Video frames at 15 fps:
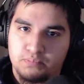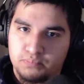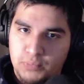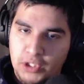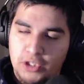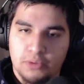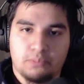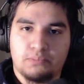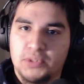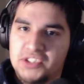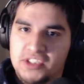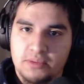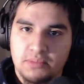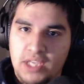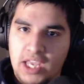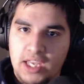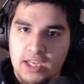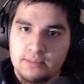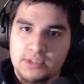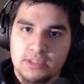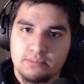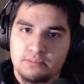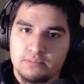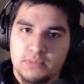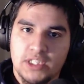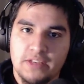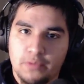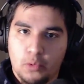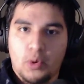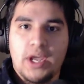you know, put some games and
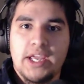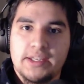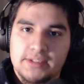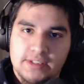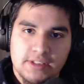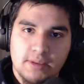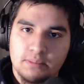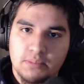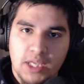give away some